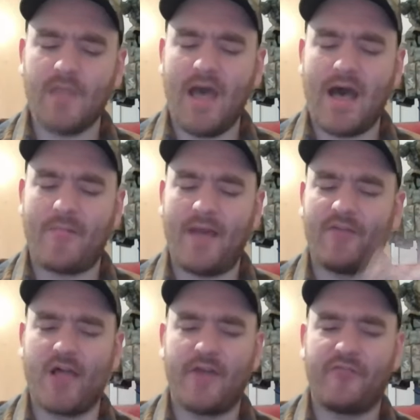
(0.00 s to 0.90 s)
I
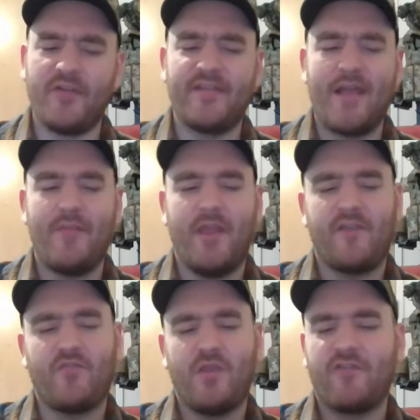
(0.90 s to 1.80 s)
have a lot of free time the
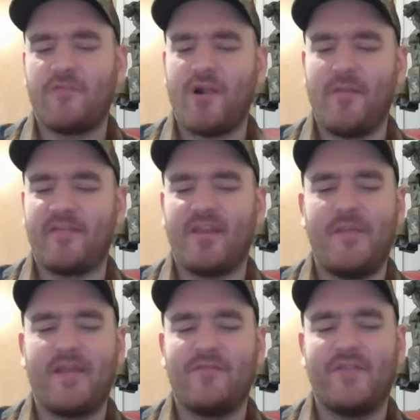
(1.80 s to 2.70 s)
next week, so I'm probably just
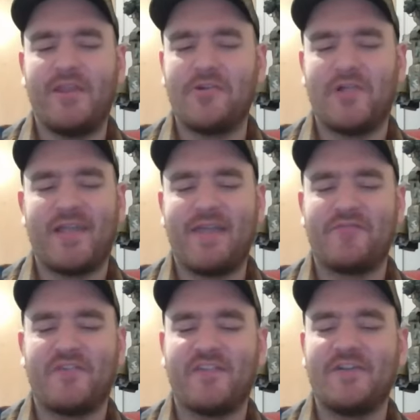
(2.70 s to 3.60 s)
going to make a video like
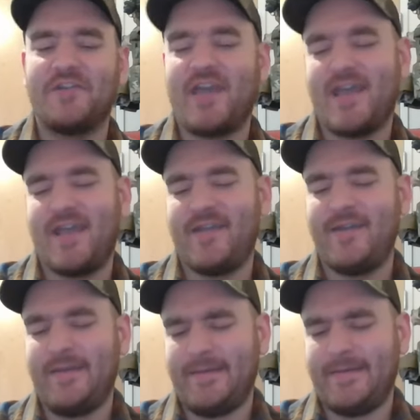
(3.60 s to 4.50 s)
every single day.
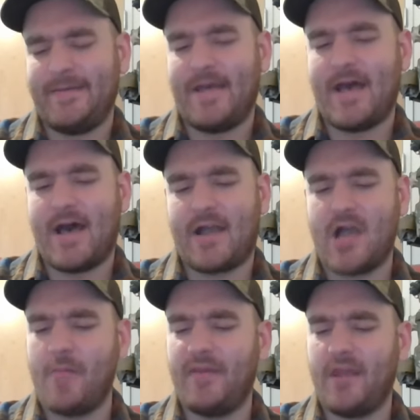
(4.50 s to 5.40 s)

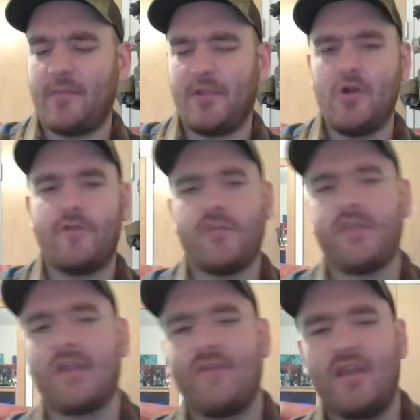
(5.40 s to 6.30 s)
Comment down below if you
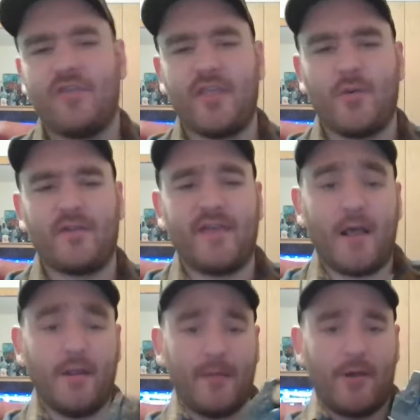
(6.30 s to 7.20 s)
think of anything you want to
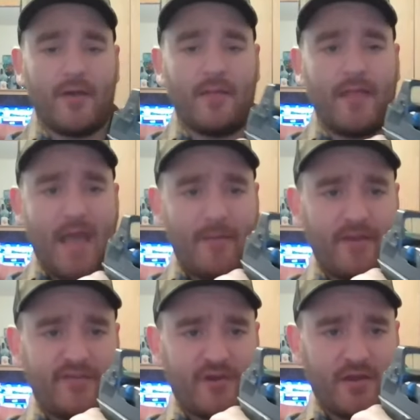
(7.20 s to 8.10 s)
talk about, and I'd be happy
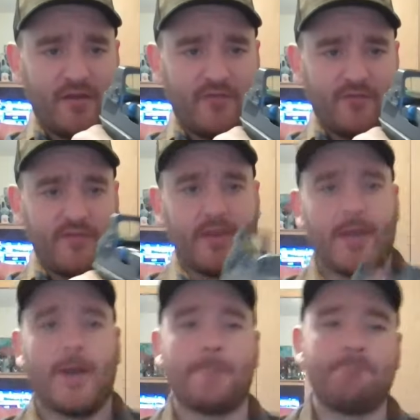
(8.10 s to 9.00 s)
to turn it into a
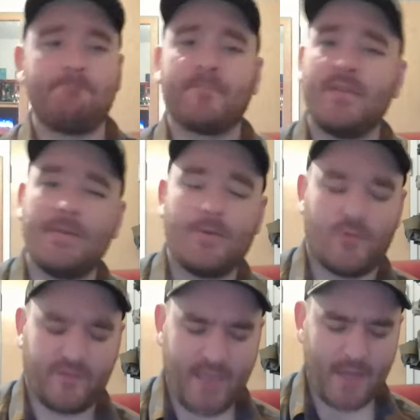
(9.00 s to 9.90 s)
video.
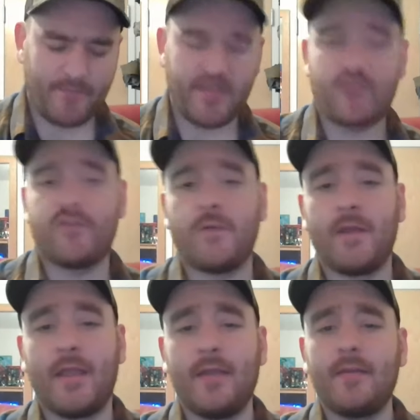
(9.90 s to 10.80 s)
Once again, thanks for
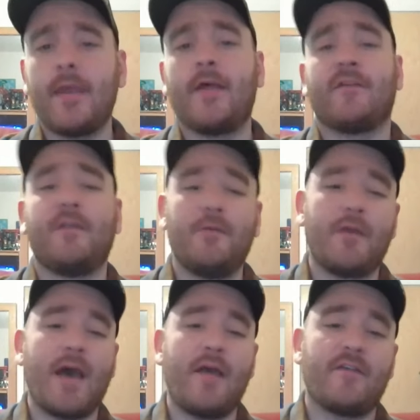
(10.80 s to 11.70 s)
tuning in, and I'll see you
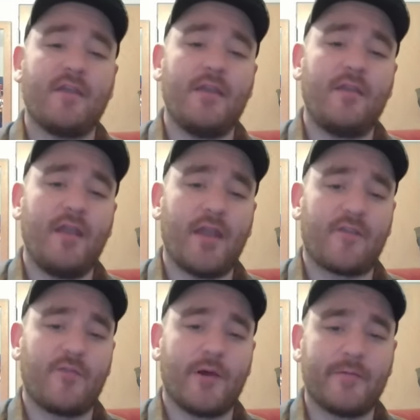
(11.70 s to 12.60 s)
guys in the
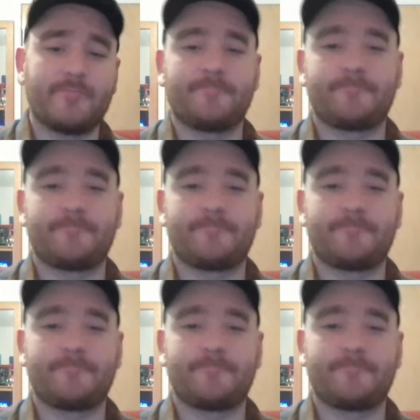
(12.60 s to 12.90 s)
next one.